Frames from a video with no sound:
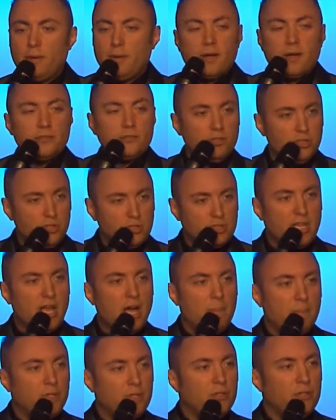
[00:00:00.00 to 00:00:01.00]
because they're just
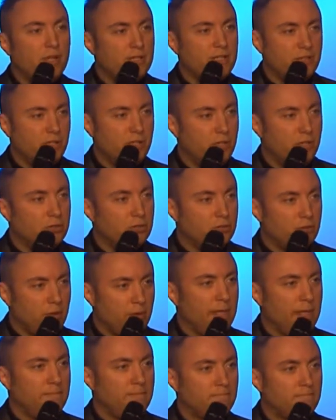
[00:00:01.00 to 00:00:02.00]
helping you get to your
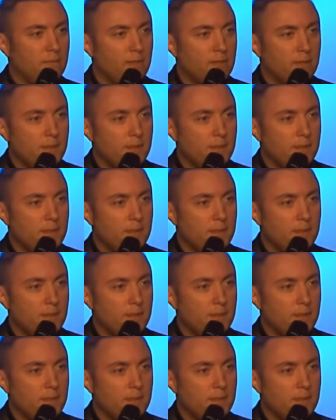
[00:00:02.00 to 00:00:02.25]
dream.